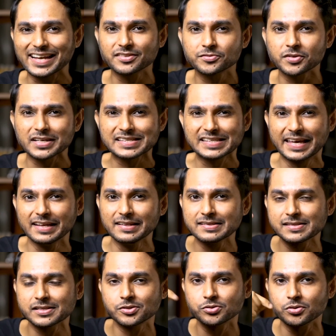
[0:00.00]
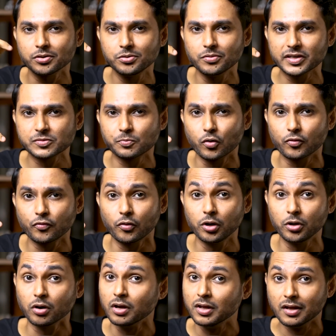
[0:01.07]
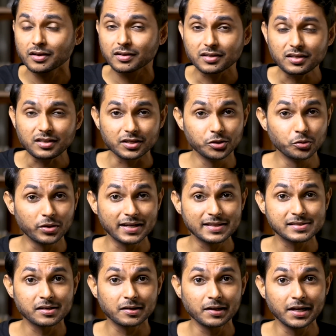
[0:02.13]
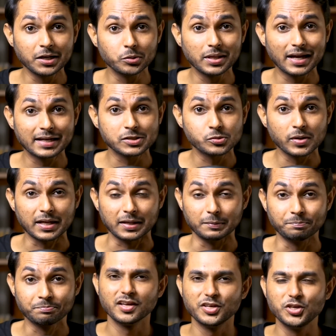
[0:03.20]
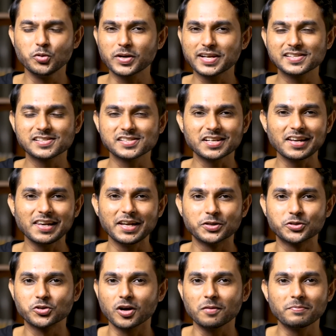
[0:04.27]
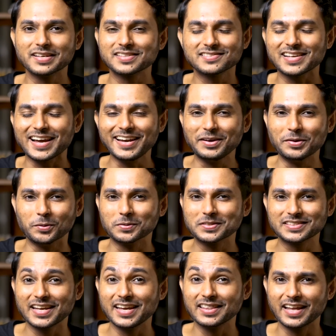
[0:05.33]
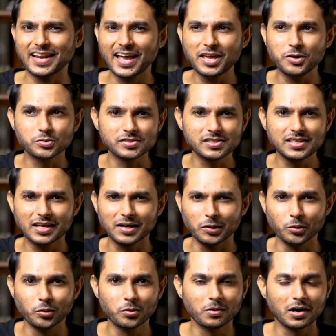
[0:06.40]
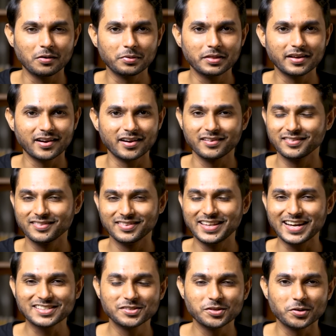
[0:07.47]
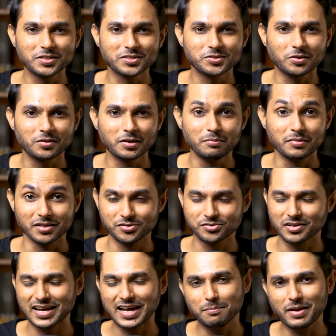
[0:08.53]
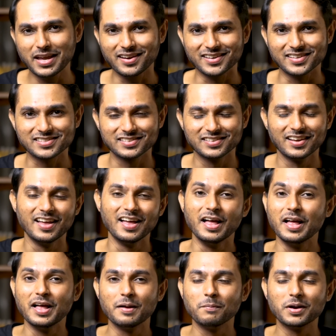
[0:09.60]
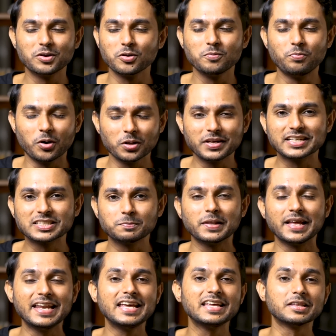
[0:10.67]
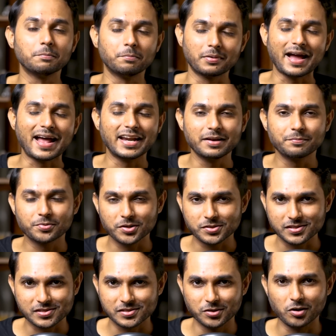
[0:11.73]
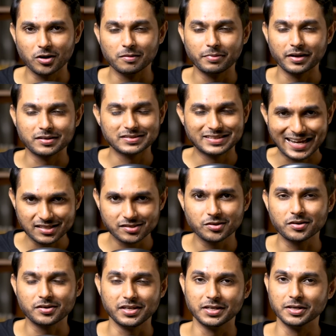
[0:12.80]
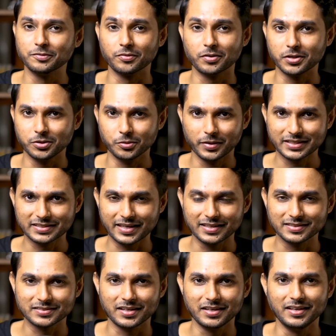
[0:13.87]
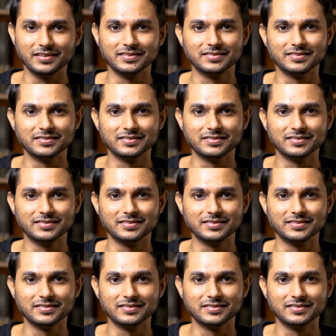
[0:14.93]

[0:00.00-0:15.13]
extra skills into your UX portfolio, you can subtly do that as well. You can subtly drop a side note saying that, hey, you see that logo out there? That's not a stock image, I made it. But don't bother explaining the branding process and all because that's not needed for a UX case study.